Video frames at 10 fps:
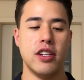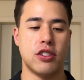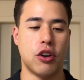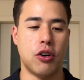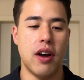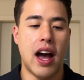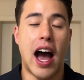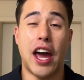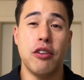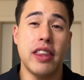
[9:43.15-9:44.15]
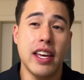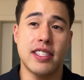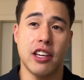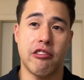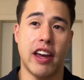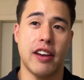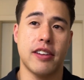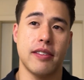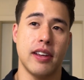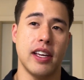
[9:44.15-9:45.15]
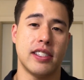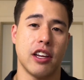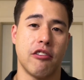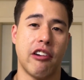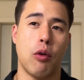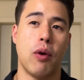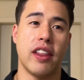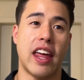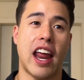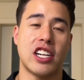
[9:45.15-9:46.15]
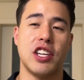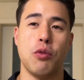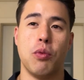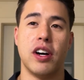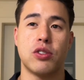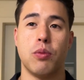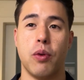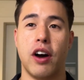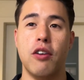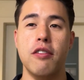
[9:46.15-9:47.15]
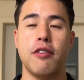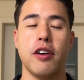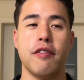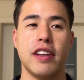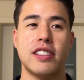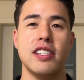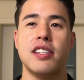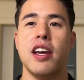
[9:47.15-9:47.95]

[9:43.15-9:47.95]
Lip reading: So I don't think it's a great one that actually works well for investors,